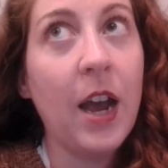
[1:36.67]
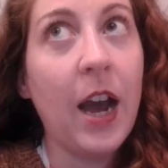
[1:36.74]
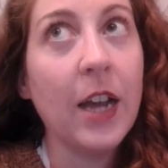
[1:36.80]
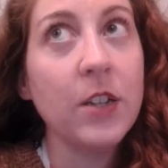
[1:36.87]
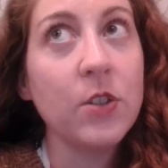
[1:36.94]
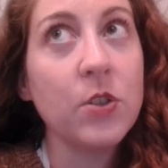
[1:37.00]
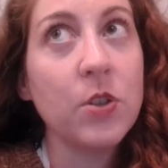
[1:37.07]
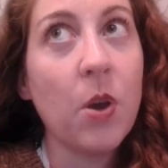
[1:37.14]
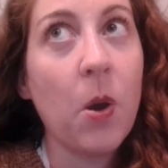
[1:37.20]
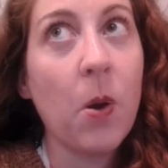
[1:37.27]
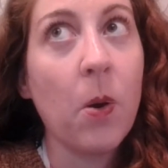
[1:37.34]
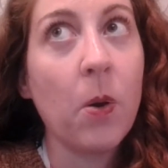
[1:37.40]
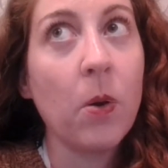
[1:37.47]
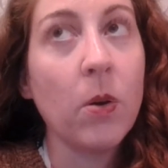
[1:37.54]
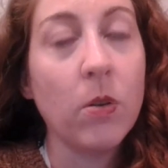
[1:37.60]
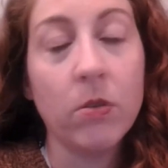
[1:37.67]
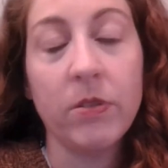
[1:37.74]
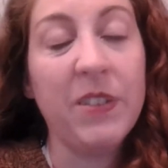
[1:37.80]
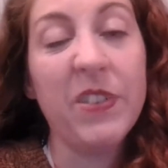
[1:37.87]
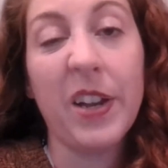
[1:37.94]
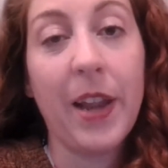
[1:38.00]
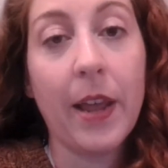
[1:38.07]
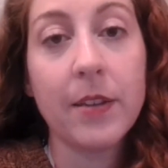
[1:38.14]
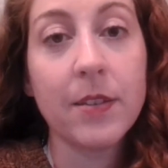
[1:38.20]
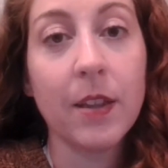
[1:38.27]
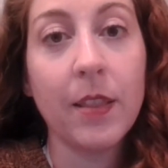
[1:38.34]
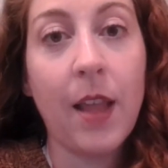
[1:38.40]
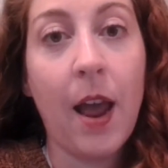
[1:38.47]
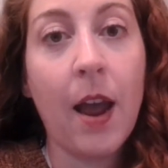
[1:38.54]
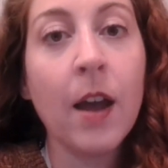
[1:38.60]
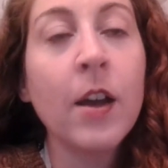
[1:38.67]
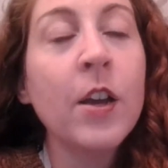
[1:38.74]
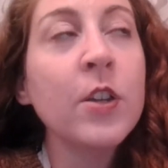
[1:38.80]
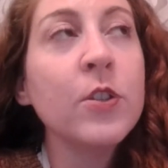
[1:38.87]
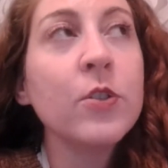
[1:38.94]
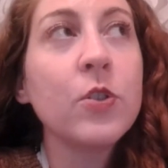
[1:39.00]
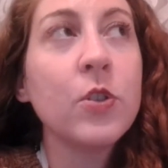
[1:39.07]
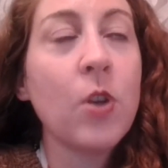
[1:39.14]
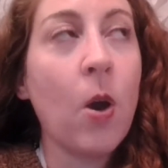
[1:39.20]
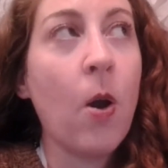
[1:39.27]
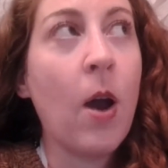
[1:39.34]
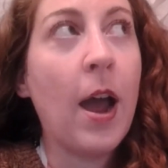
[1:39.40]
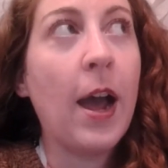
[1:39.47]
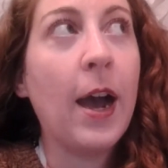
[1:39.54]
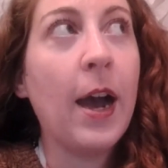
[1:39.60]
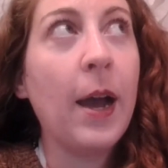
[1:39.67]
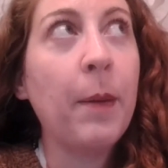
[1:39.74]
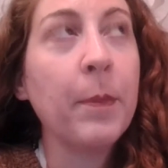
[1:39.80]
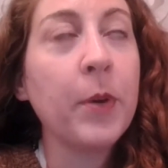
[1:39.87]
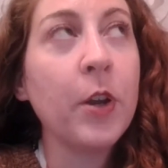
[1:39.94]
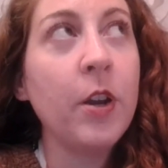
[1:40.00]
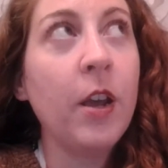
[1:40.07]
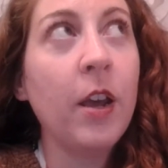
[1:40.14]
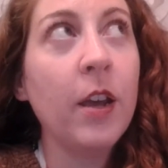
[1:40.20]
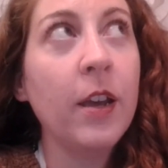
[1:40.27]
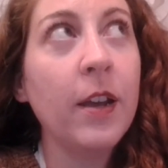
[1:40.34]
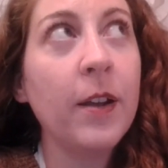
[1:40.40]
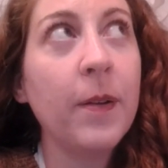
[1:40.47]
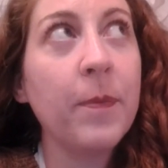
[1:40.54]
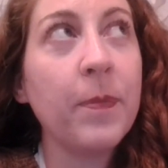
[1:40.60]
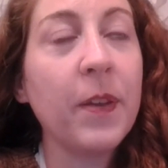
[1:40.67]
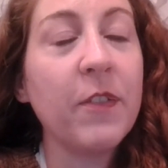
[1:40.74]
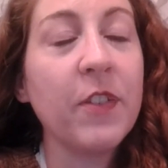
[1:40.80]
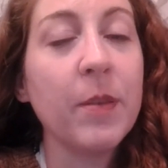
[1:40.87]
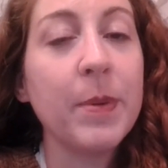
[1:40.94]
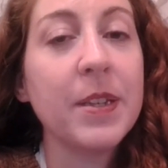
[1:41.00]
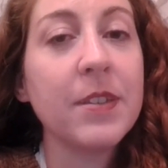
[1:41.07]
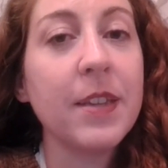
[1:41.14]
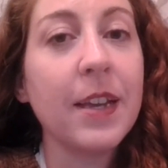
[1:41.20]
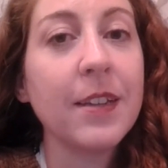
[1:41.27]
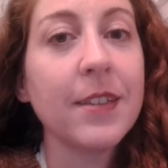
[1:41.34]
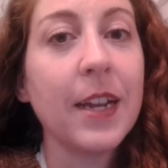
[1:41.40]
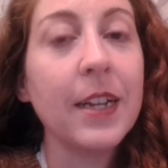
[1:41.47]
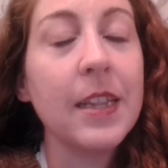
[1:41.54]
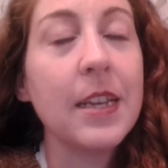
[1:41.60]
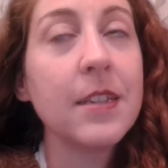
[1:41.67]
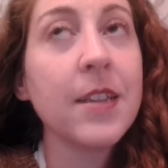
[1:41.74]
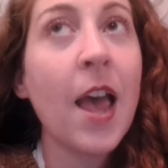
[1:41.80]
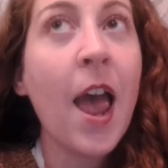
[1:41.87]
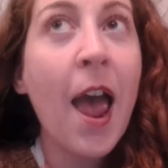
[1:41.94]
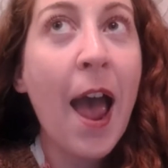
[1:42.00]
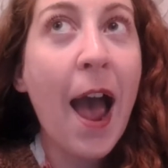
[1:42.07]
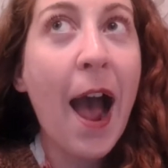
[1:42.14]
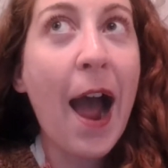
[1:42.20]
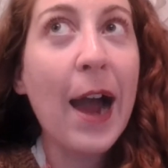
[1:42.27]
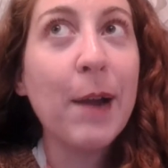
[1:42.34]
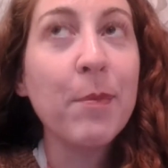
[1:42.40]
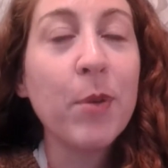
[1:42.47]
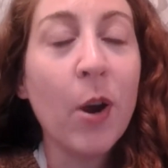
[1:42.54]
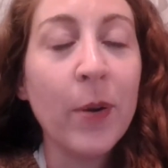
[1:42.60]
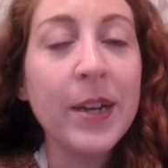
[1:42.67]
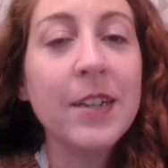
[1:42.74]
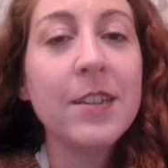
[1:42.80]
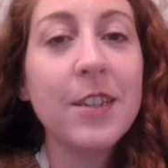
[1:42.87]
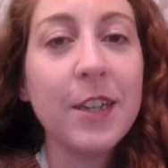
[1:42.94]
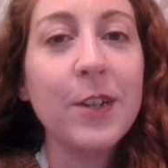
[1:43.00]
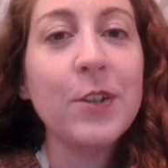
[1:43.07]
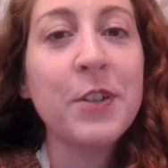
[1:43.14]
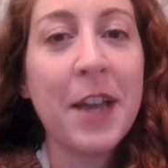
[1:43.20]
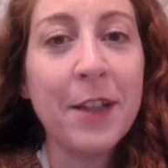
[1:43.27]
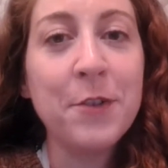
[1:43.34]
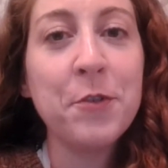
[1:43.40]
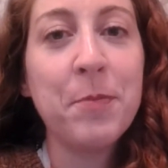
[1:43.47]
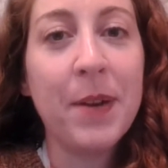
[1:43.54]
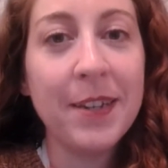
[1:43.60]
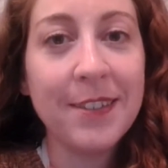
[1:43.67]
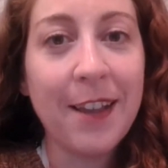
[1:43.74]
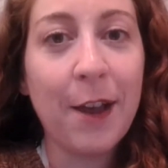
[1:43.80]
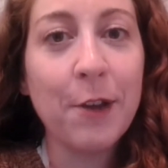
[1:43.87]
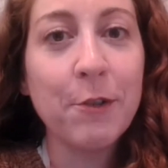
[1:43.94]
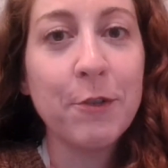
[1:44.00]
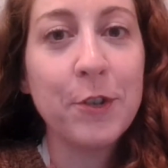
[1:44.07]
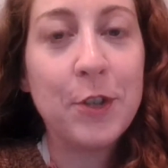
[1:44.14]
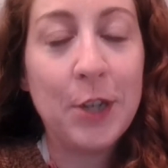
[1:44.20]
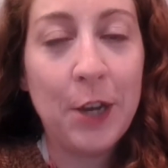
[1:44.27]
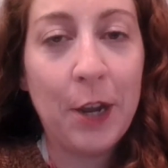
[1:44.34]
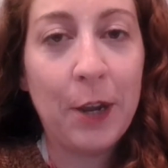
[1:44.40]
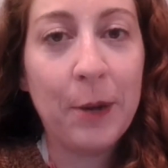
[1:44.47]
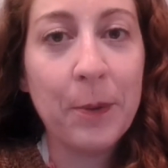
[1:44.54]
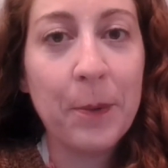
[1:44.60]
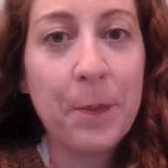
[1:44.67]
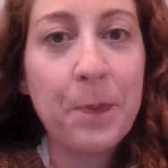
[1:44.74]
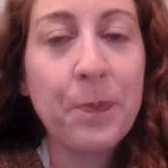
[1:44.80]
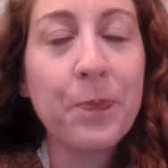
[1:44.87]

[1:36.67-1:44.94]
And so, or even less than that. So I feel a bit sick saying this, I'm going to challenge myself to